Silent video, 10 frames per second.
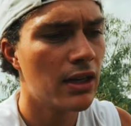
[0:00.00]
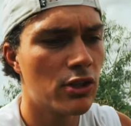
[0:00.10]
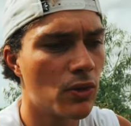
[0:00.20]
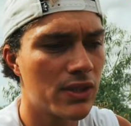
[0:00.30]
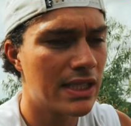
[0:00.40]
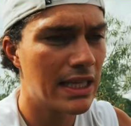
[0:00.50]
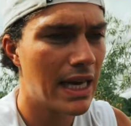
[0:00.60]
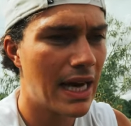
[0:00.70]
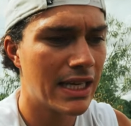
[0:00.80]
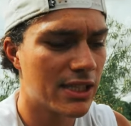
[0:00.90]
Don't see
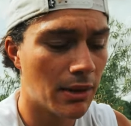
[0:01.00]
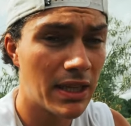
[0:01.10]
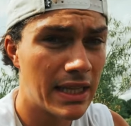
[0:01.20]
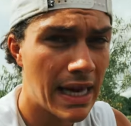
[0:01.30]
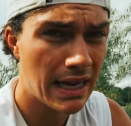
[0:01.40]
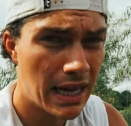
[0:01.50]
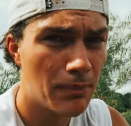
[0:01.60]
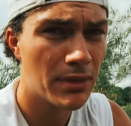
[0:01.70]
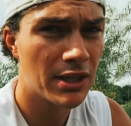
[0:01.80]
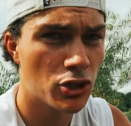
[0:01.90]
it as something that
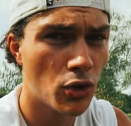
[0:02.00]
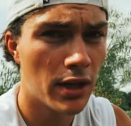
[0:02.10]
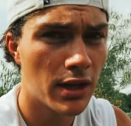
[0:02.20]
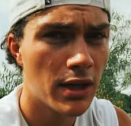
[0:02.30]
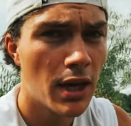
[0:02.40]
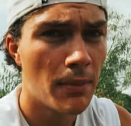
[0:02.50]
can't be enjoyed.